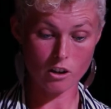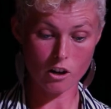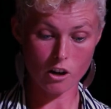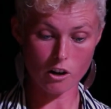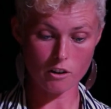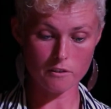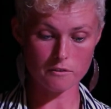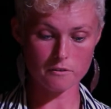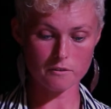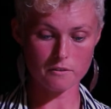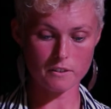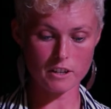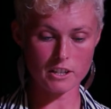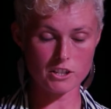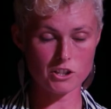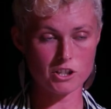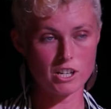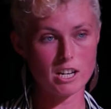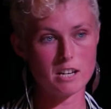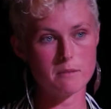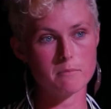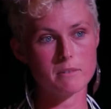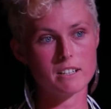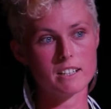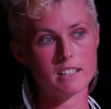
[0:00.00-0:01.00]
of
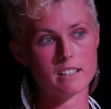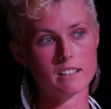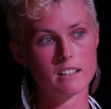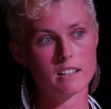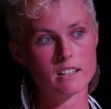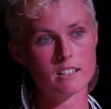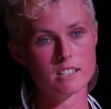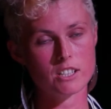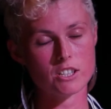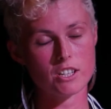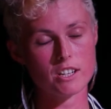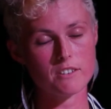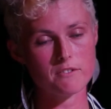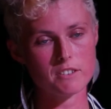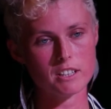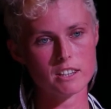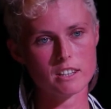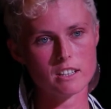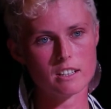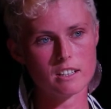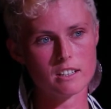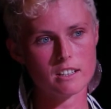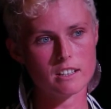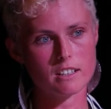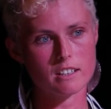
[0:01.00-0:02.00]
achieving
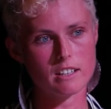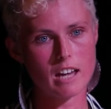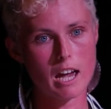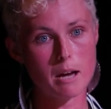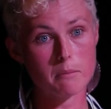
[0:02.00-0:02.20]
the